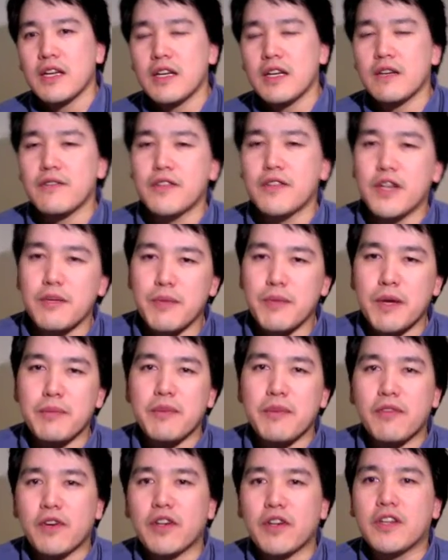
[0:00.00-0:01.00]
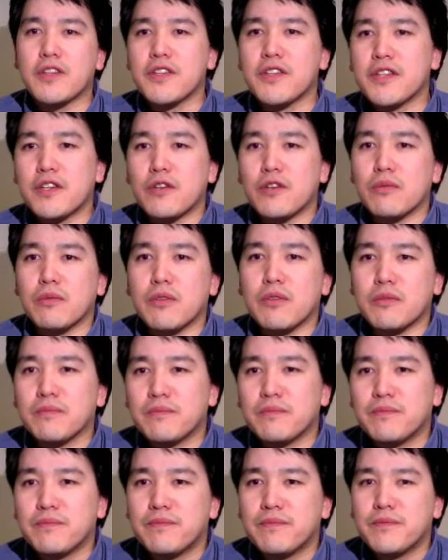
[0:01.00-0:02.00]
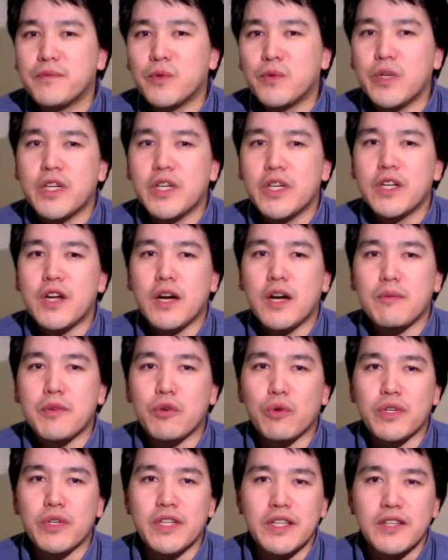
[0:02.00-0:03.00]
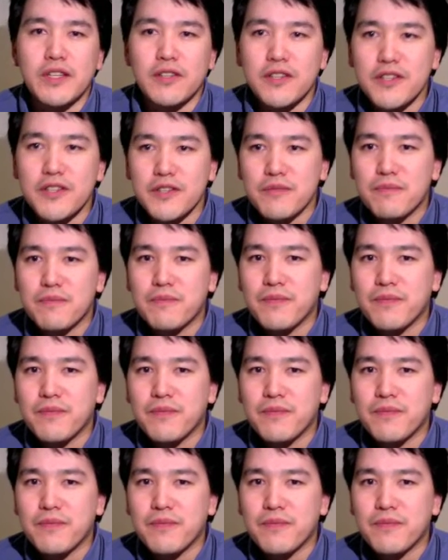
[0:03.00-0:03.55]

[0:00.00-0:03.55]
of sight might be very considerable, would he not be ridiculous?